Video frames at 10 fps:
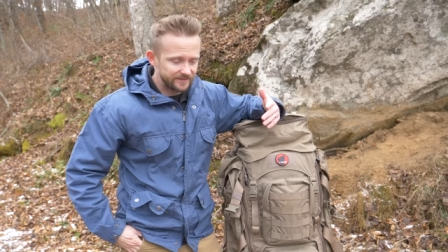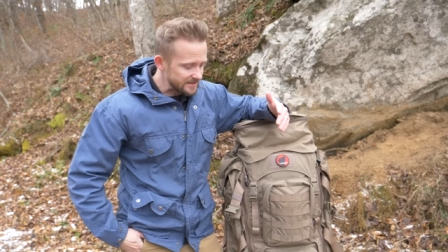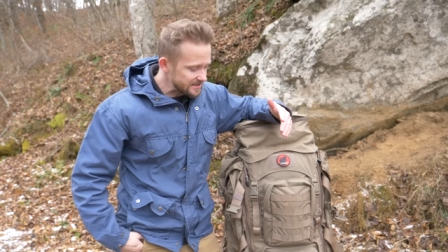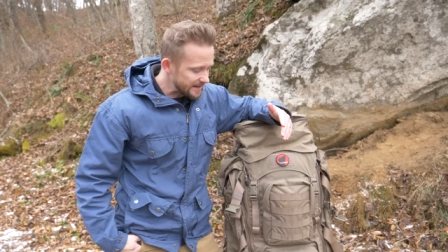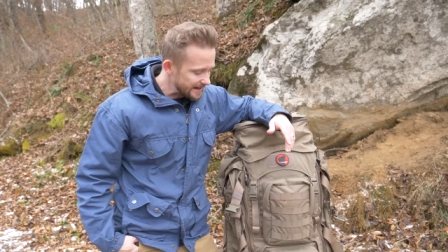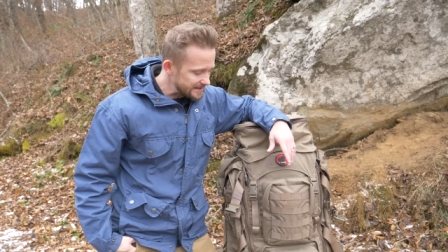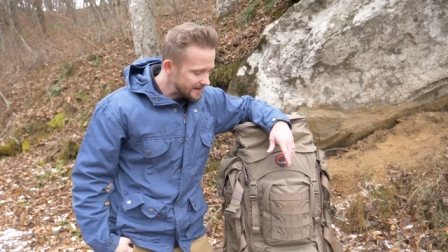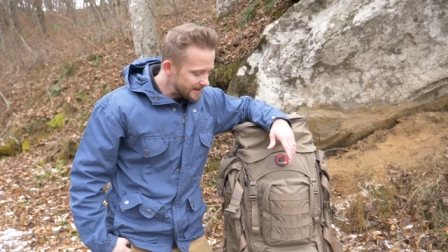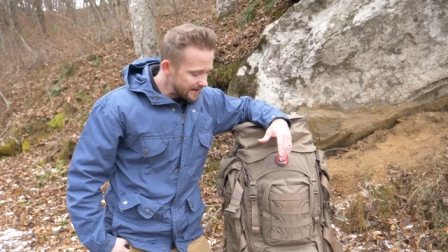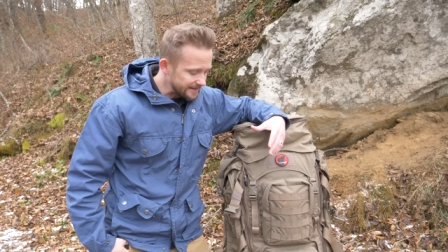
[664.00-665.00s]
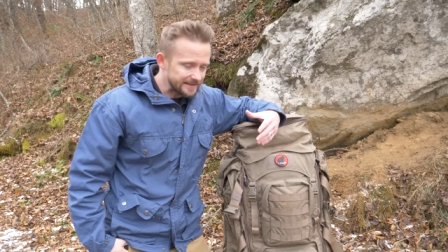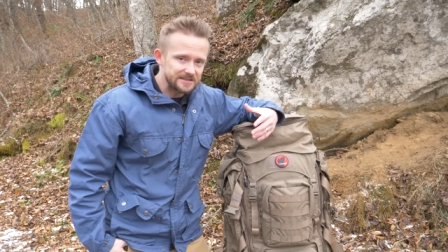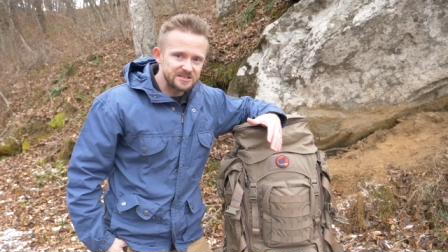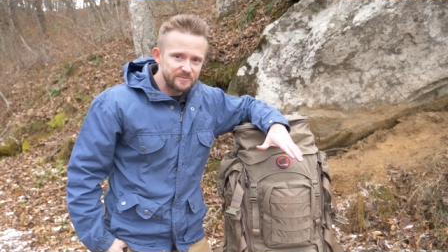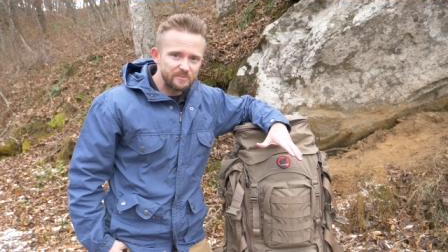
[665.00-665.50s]
of this size that the
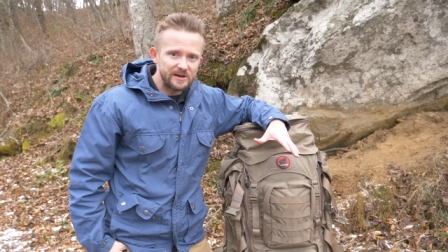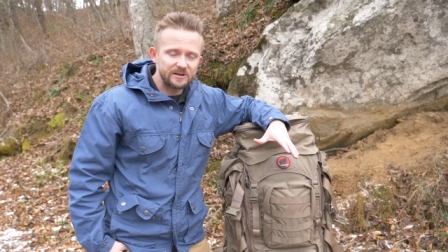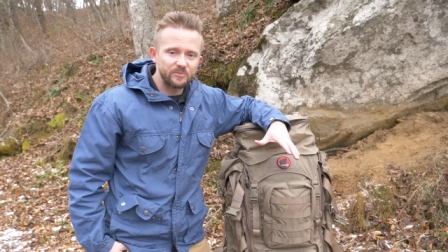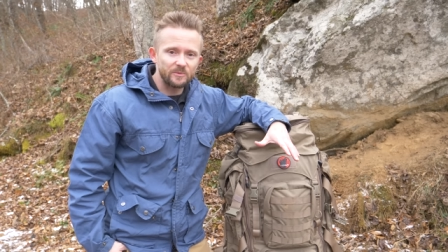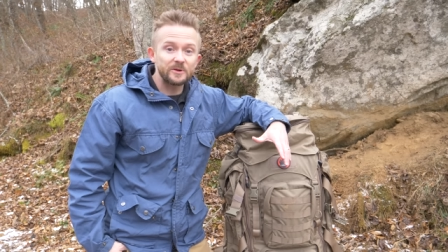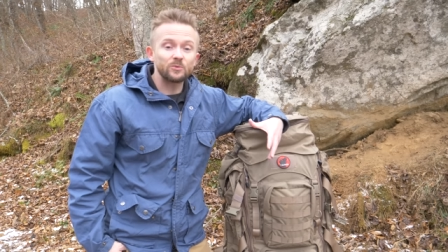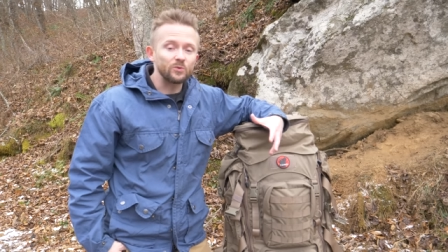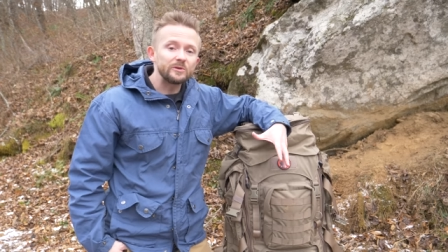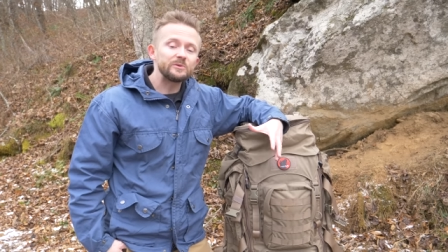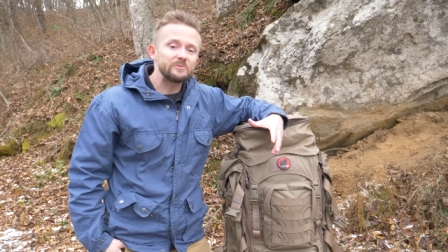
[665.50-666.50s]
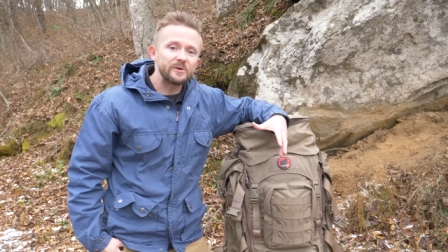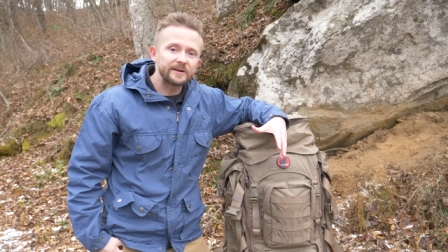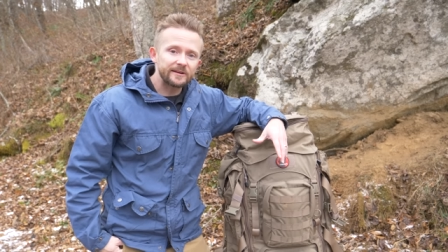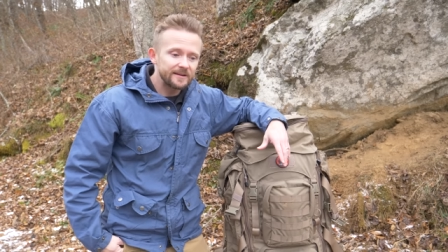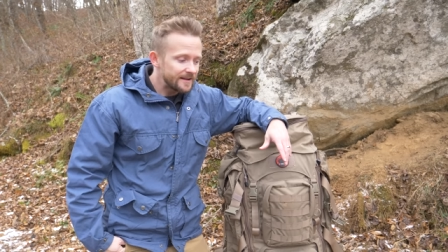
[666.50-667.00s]
sleeping bag compartment would be
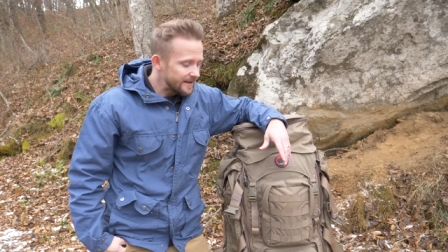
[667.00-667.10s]
bigger.